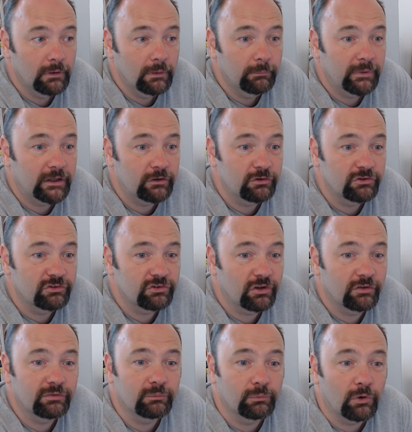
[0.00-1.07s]
Because
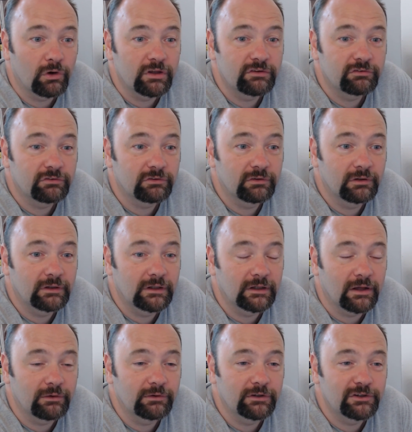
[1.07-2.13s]
otherwise,
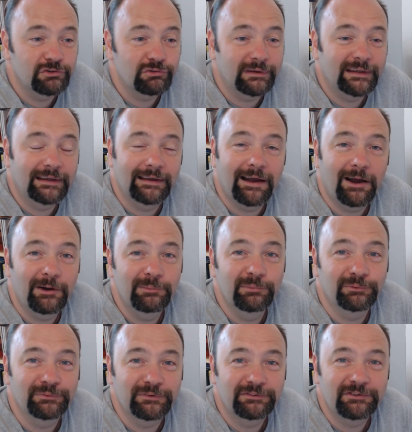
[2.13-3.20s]
you're drinking at home
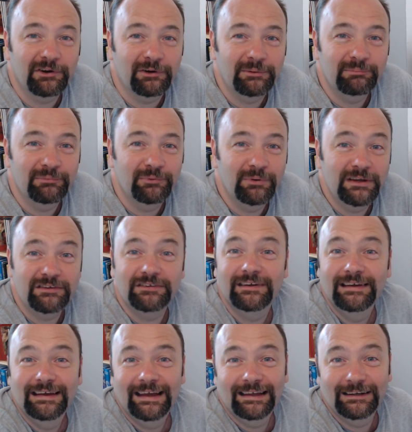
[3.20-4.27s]
all the time, which
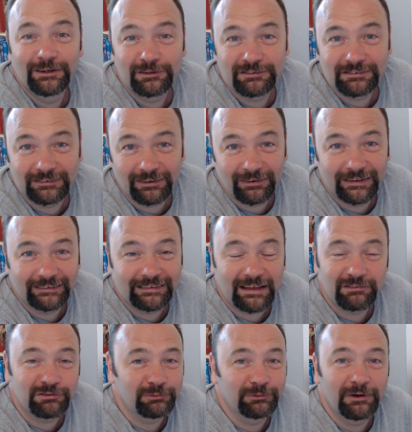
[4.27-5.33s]
it looks like
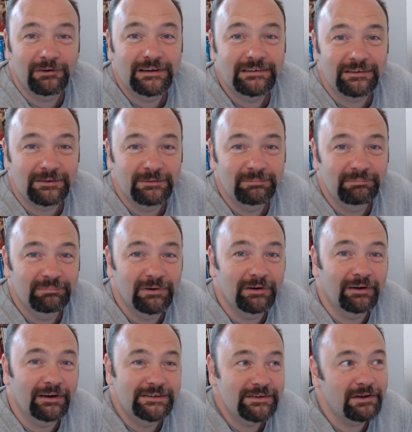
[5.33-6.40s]
that's all I do.
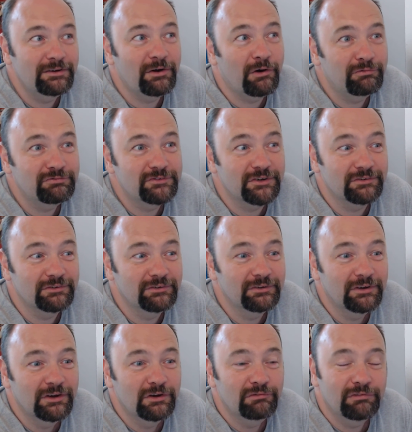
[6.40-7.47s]
But I don't often
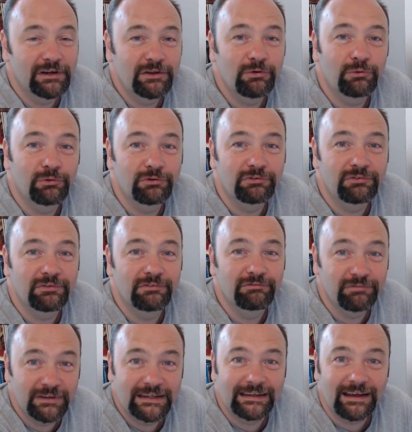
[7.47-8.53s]
record
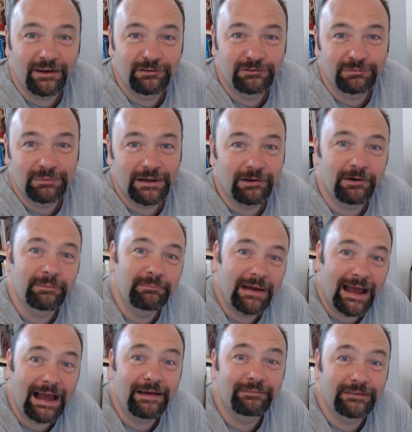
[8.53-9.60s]
videos when I'm
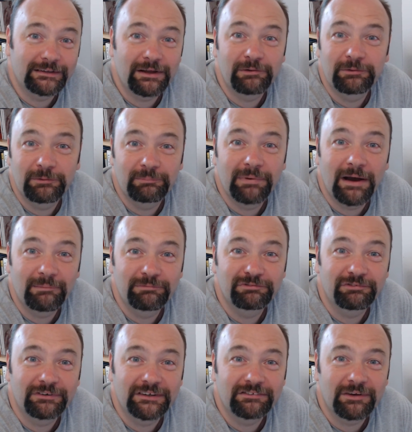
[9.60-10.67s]
at the local pub,
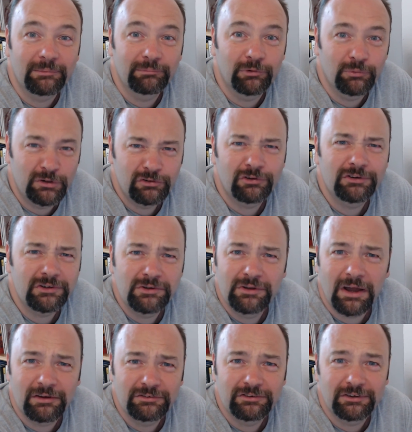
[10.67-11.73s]
for example, which I do
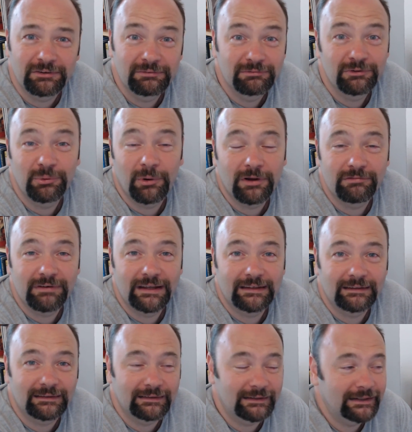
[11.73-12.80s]
go to quite
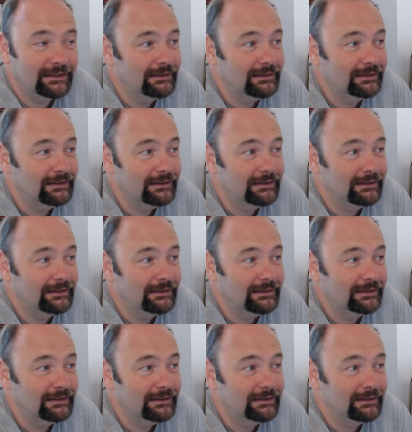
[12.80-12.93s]
regularly.